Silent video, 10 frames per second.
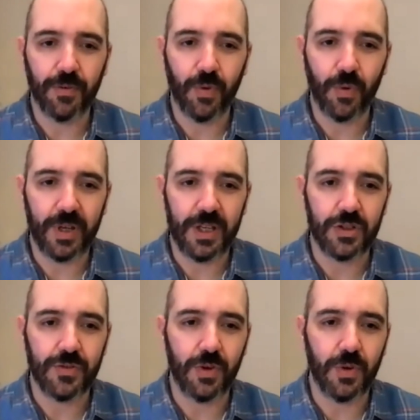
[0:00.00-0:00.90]
for
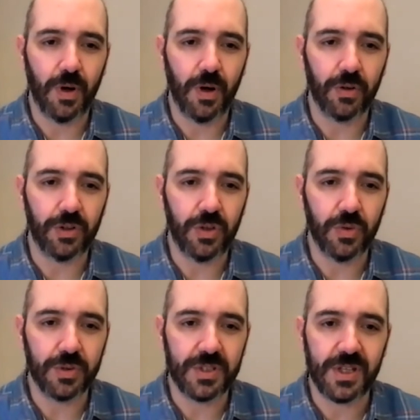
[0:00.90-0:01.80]
each of you on
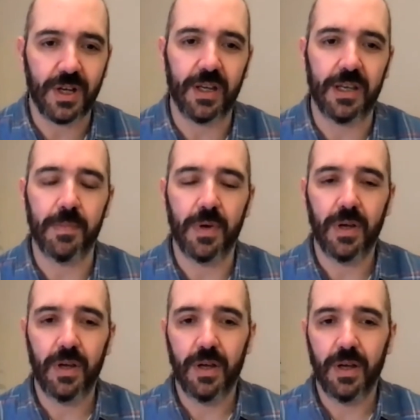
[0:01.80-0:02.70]
your time
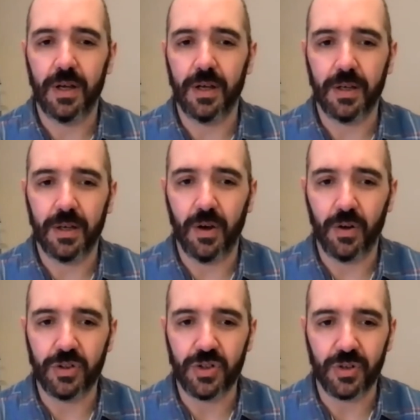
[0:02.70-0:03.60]

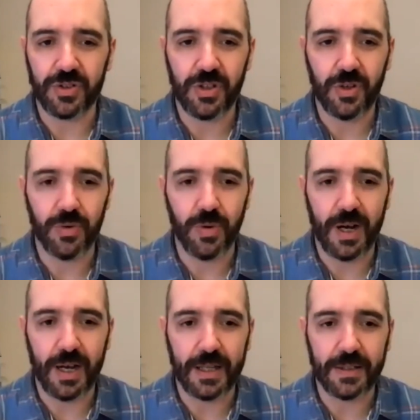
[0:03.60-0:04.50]
on Doctor Who.
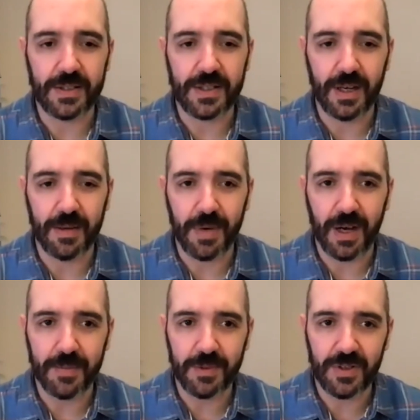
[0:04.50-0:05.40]
And
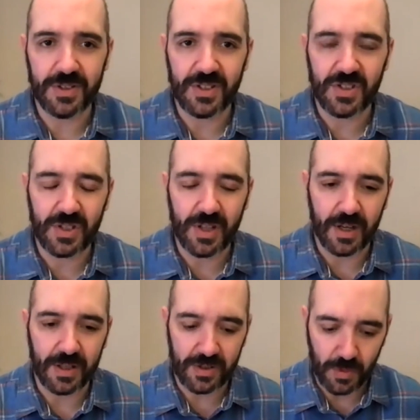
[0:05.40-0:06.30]
I'm going to
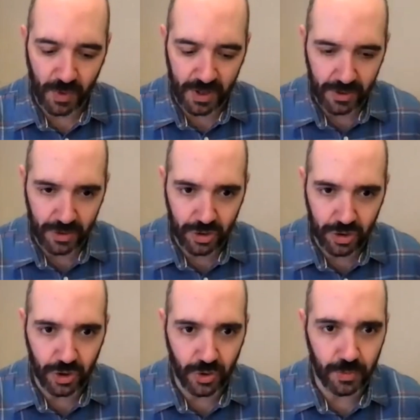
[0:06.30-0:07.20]
start with
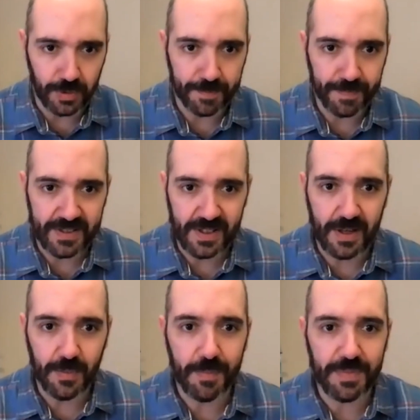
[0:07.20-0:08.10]
June. Is there
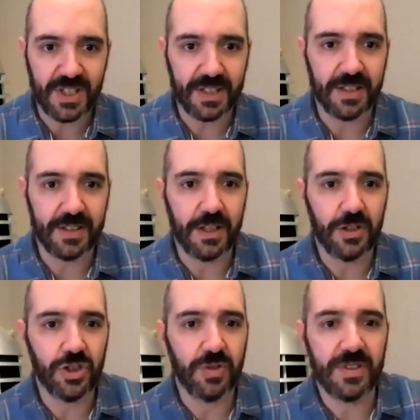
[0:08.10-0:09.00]
any one particular thing,
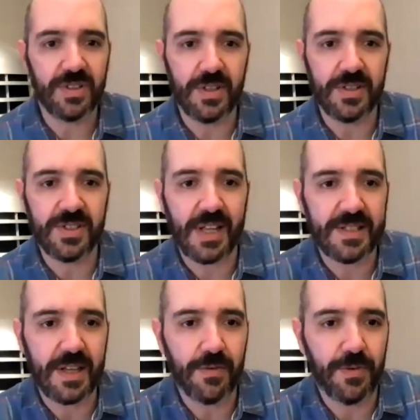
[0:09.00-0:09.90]
June, that
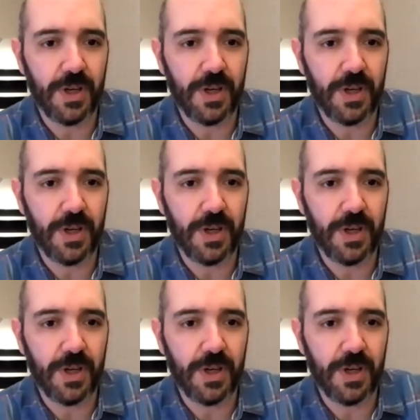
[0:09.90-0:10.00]
stands out?